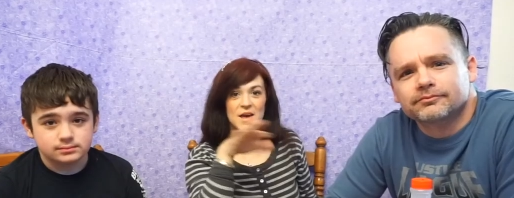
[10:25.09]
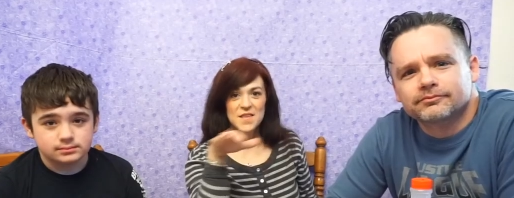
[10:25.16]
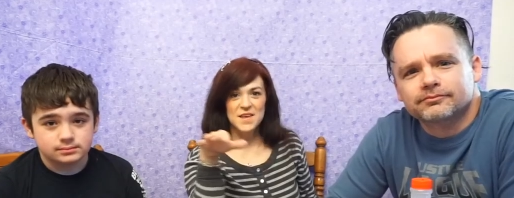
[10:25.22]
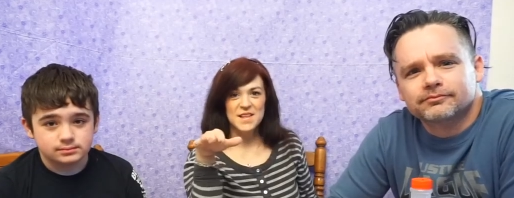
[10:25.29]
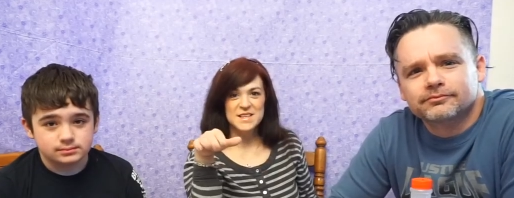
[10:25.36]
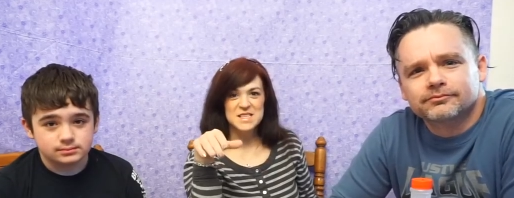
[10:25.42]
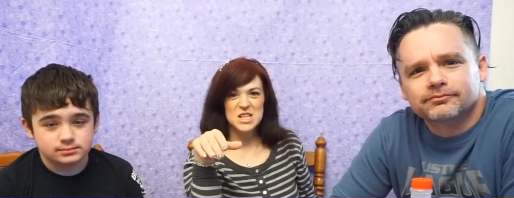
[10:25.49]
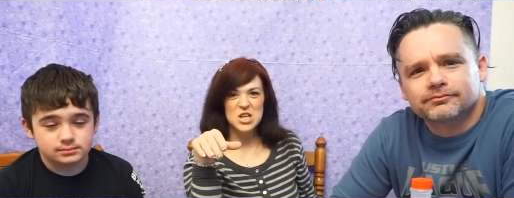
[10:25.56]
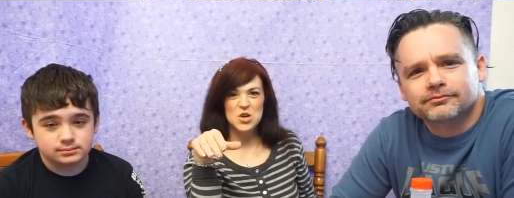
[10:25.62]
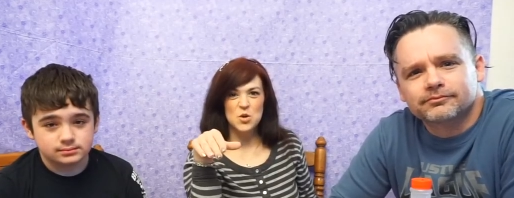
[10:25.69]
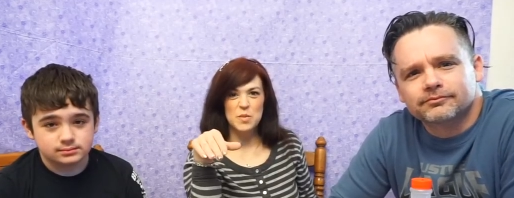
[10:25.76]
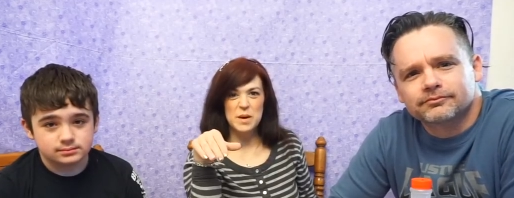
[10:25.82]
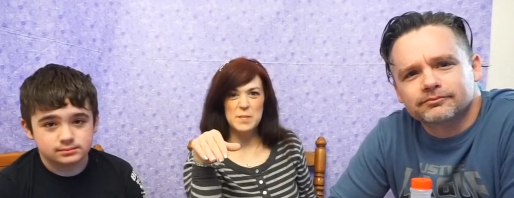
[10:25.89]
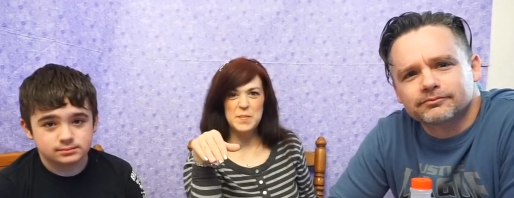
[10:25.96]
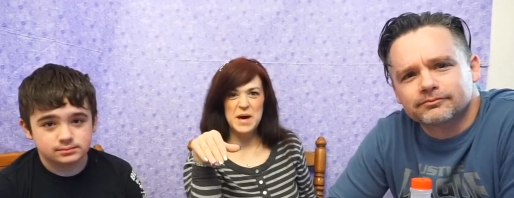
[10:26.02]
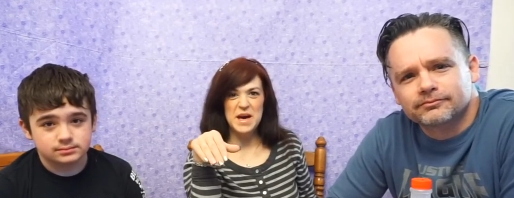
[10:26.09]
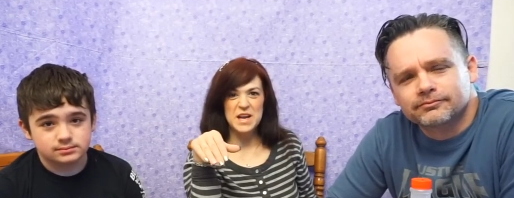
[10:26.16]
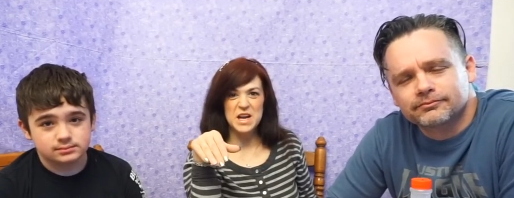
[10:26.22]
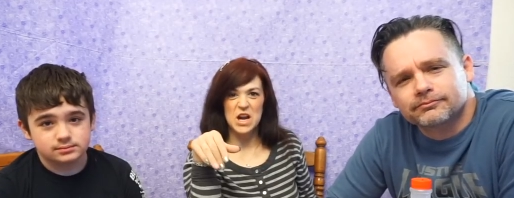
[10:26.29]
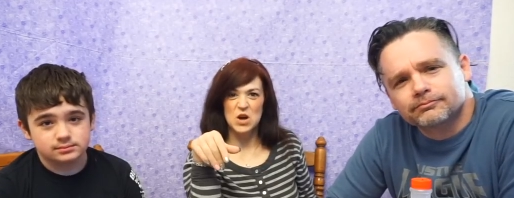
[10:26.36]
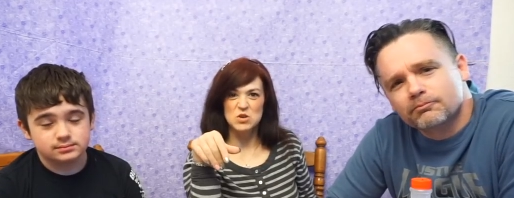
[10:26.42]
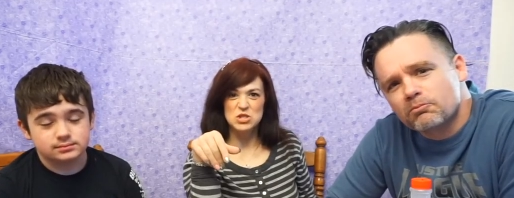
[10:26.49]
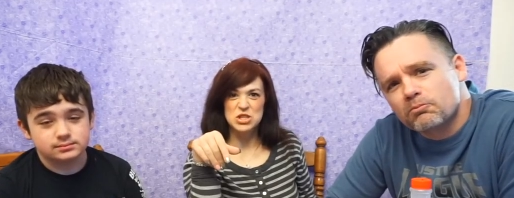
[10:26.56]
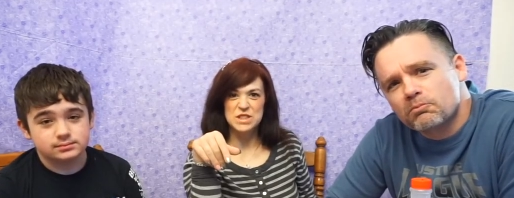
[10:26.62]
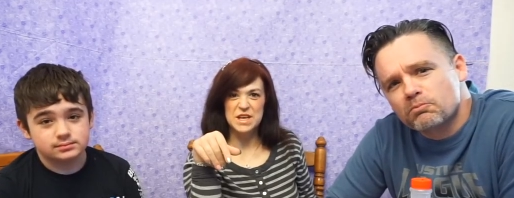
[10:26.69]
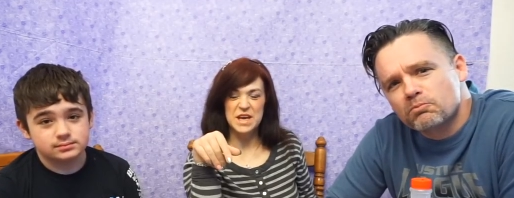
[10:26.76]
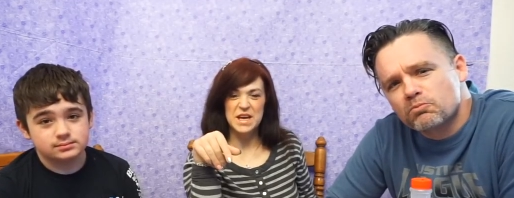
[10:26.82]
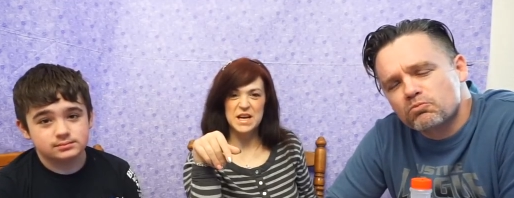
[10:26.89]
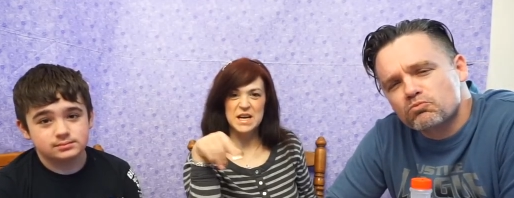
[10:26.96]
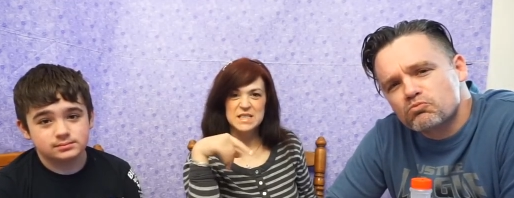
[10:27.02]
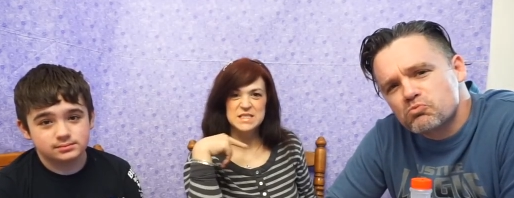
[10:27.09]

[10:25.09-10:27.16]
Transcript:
Speaker 1: think that's a little bit better, don't you think?